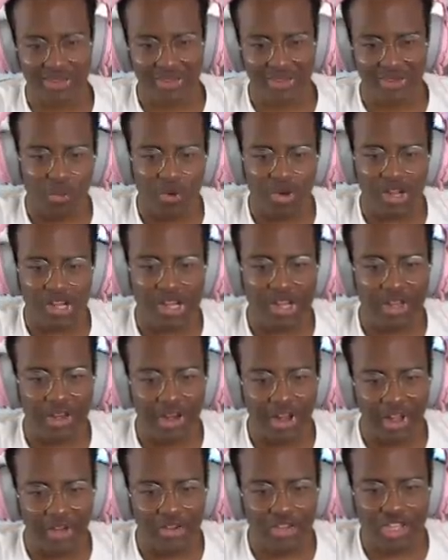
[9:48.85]
Dude, work
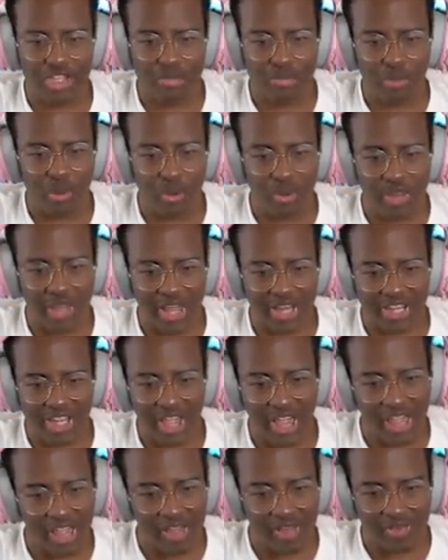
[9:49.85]
and explore that
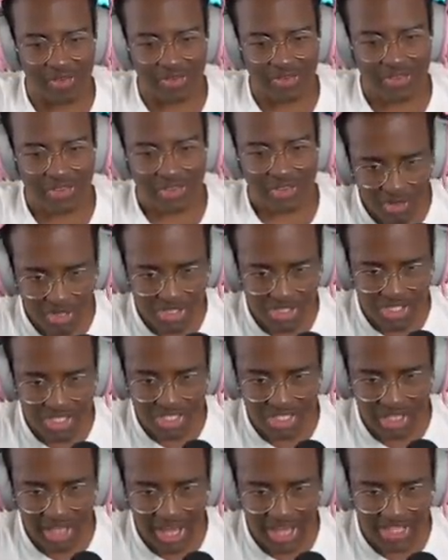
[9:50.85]
cave. What is
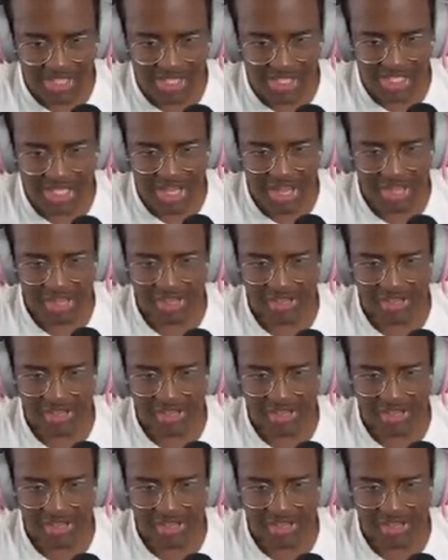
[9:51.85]
this lights?